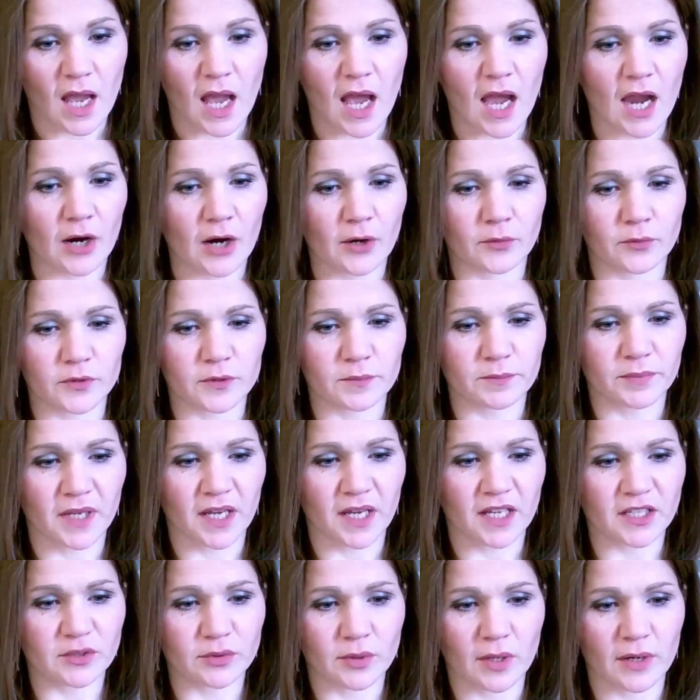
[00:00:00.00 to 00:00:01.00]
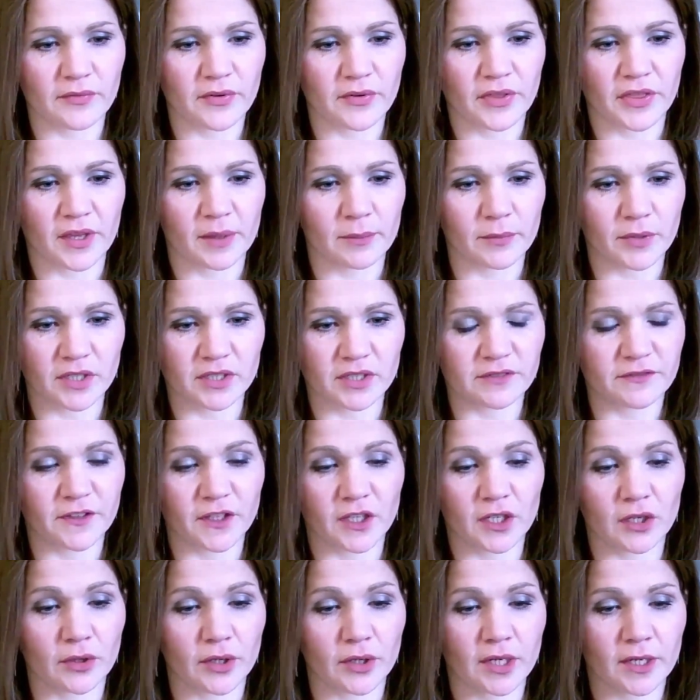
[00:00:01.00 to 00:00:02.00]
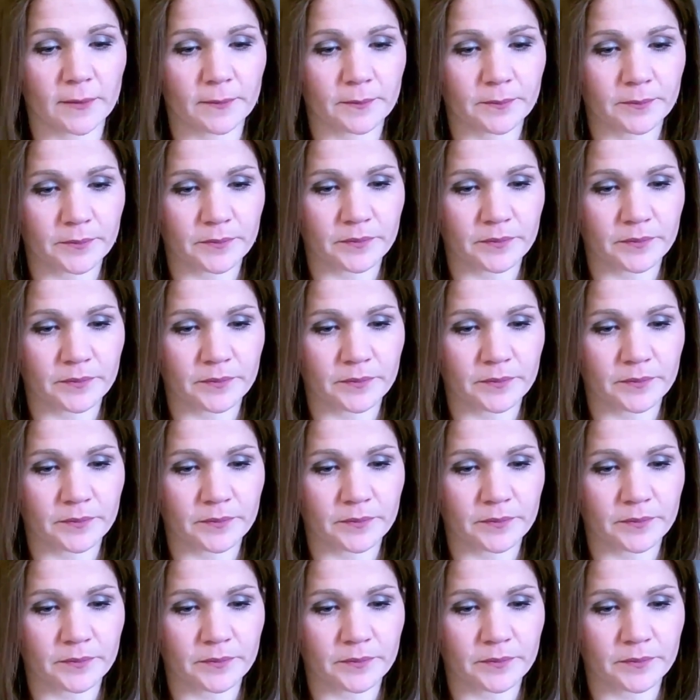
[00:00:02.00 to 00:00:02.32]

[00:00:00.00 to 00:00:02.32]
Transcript: Aaron was blind to everything but his fury.